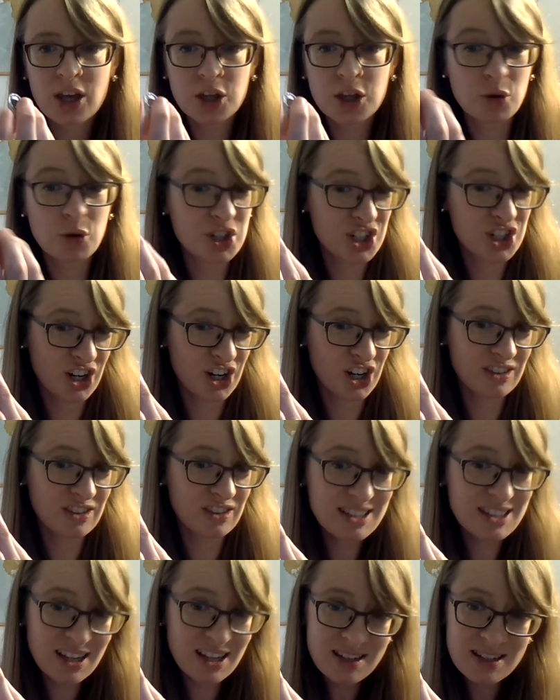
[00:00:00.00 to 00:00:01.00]
You could turn
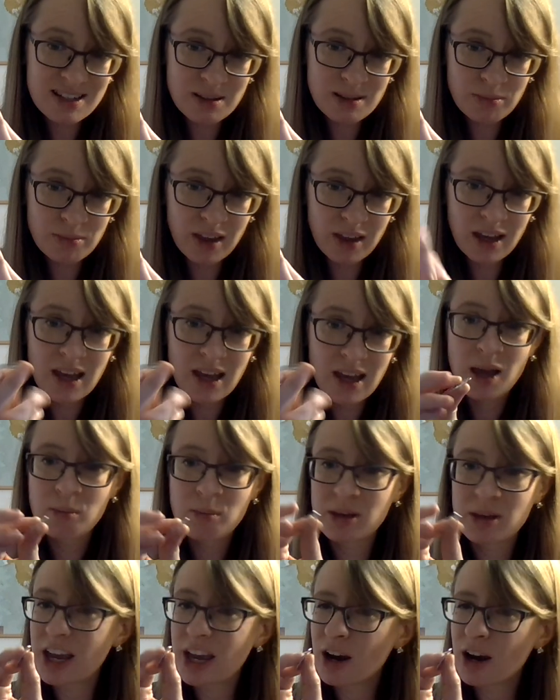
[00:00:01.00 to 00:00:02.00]
these into something.
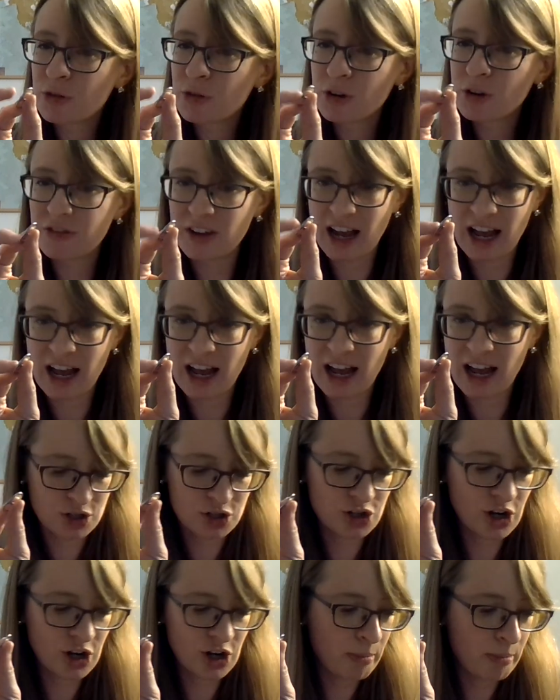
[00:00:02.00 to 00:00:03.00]
Be careful if it has a
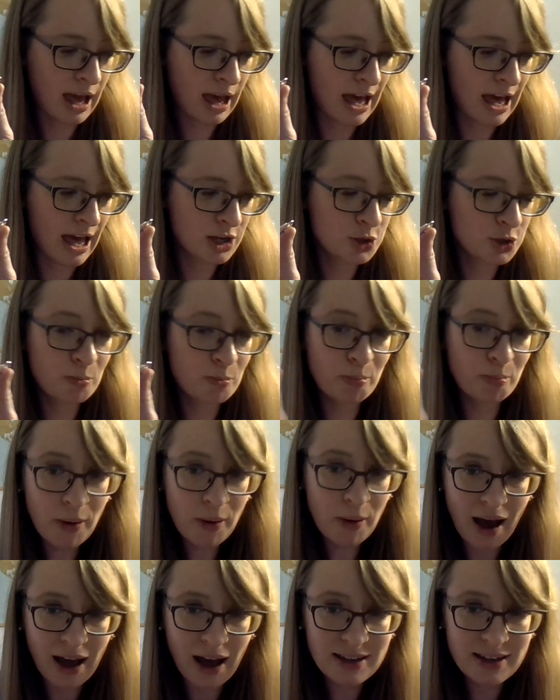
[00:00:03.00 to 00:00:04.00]
sharp edge,
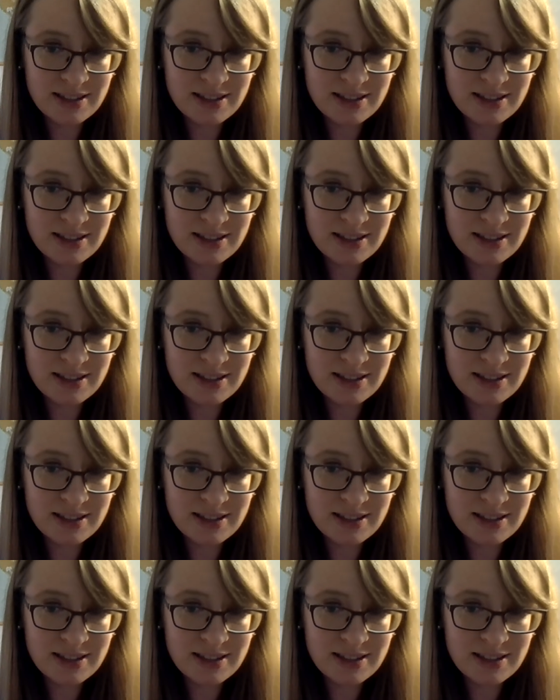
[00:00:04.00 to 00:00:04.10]
but